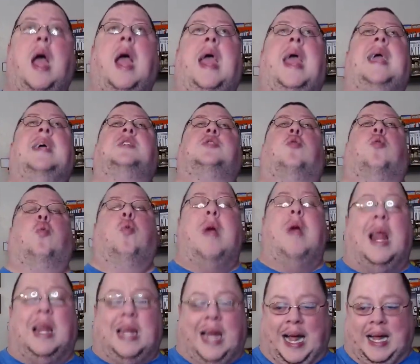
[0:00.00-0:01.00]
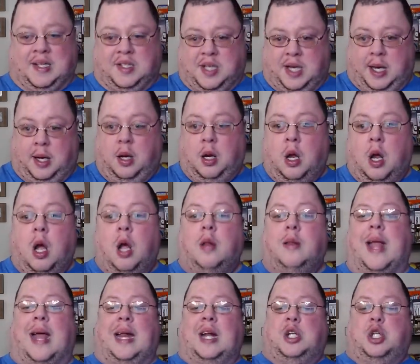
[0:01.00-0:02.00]
is realizing
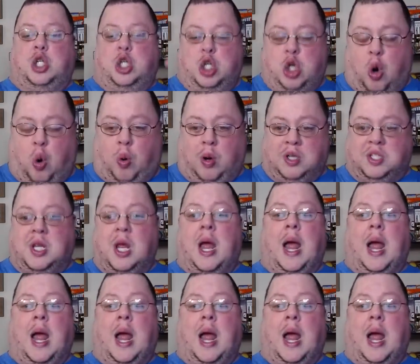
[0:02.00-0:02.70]
that it's yours